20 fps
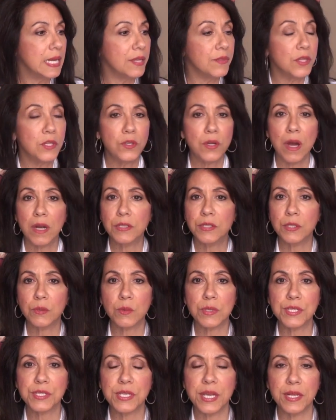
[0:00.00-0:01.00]
the doctor
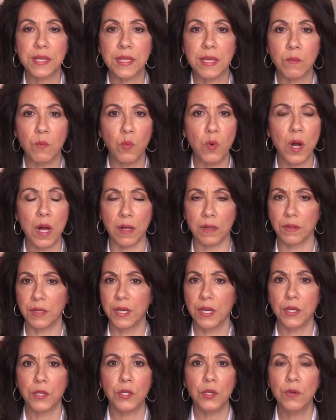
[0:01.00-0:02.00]
will say to them, well,
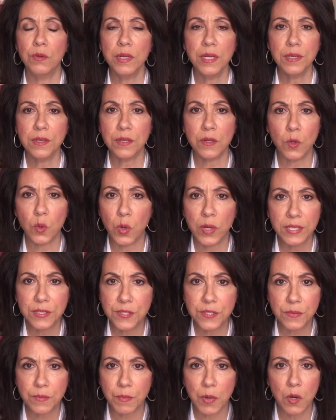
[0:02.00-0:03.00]
you need to quit
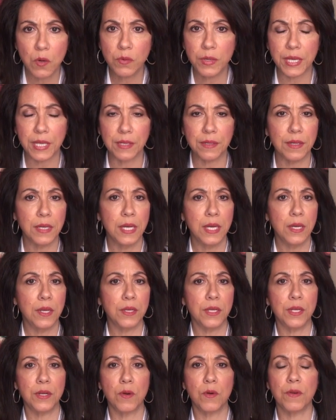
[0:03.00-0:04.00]
smoking.
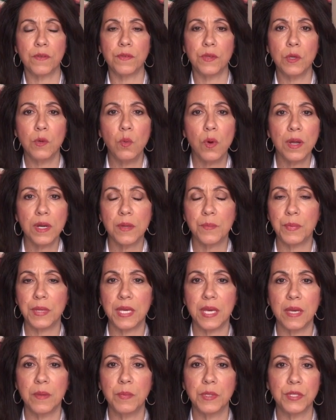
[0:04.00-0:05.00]
If you want to
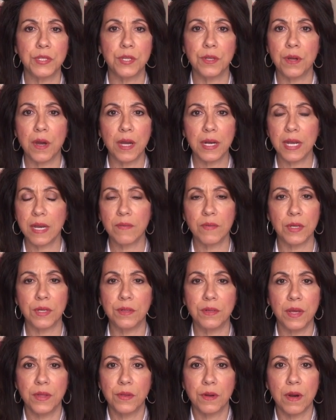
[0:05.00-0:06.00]
be able to not have
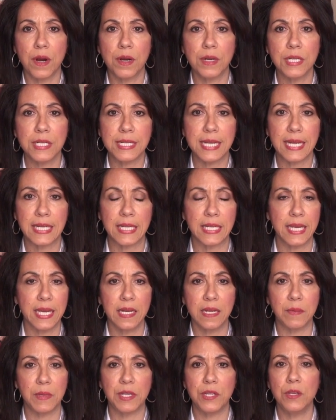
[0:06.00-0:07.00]
another heart attack
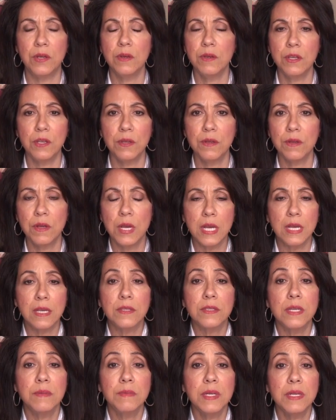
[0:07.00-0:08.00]
again. I mean, you
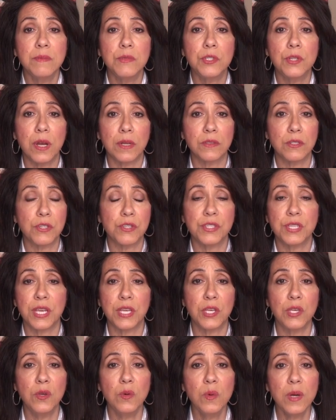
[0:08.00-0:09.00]
sometimes doctors say
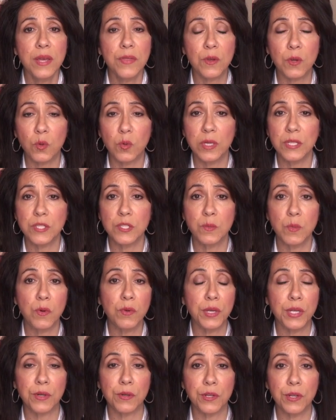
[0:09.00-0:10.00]
you either quit
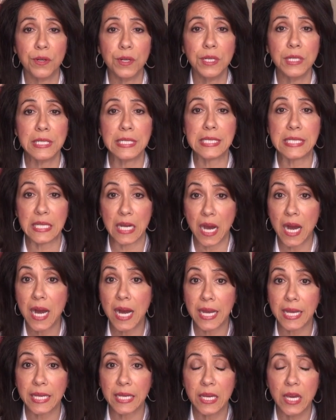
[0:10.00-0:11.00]
smoking or you're going to
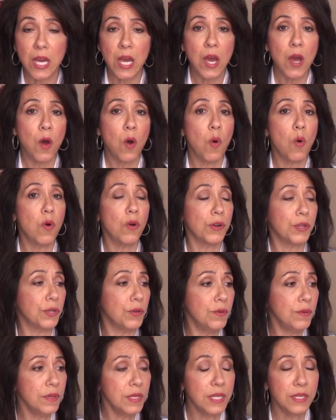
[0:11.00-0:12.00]
die, or
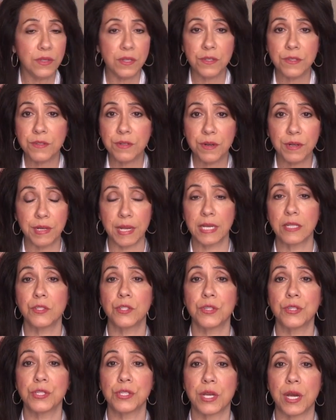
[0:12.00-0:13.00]
you need to start
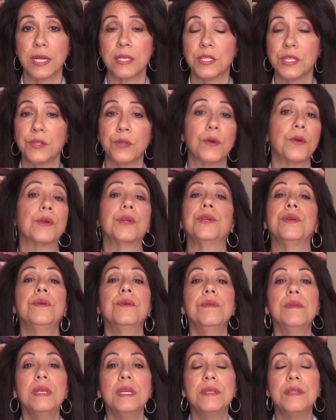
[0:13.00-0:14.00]
exercising, or you
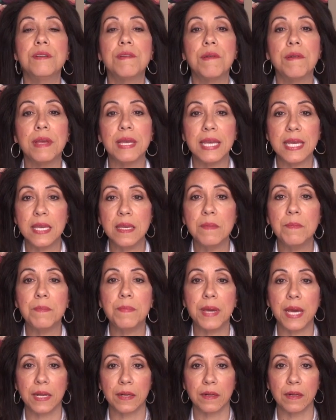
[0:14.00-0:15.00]
need to eat
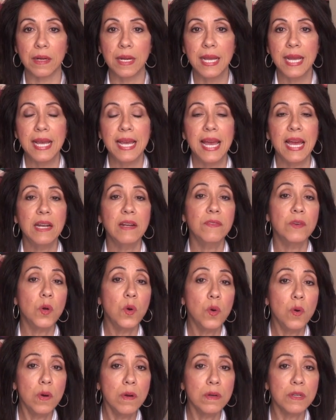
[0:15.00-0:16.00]
better. And of
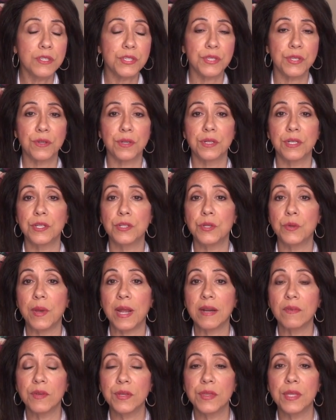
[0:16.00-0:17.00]
course, they're going to do
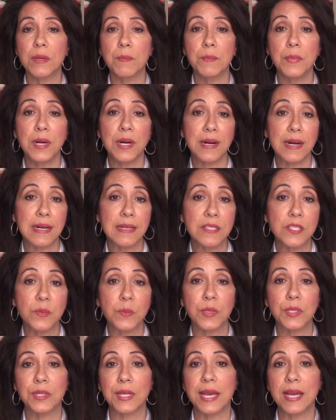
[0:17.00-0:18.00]
everything
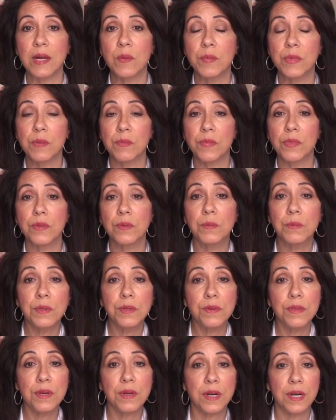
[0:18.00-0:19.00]
possible to help them
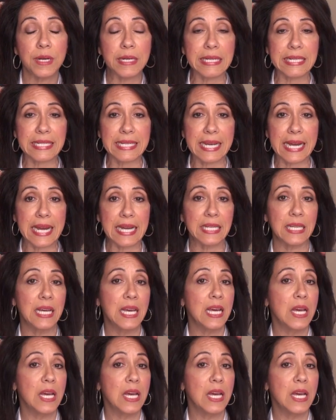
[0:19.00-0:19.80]
through the heart attack,